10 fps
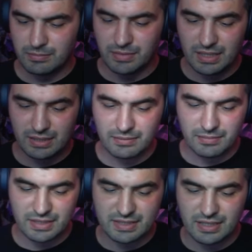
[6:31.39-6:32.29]
Well,
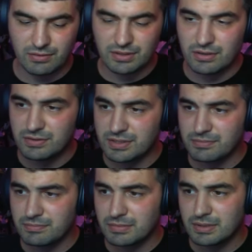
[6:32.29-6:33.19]
let's see how it goes.
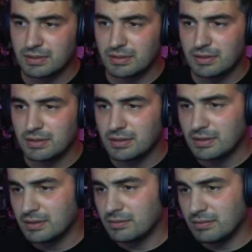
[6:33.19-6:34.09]

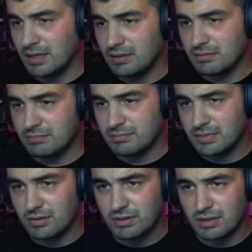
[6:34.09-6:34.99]
Well,
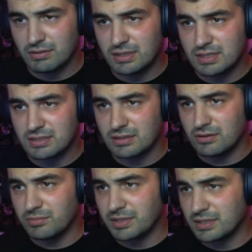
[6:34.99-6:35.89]
how it doesn't go,
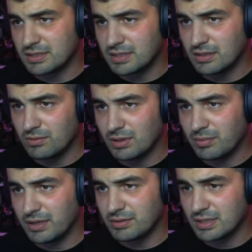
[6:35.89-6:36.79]
because they don't want to
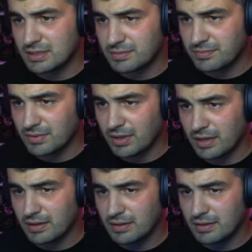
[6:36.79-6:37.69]
play with us. Okay.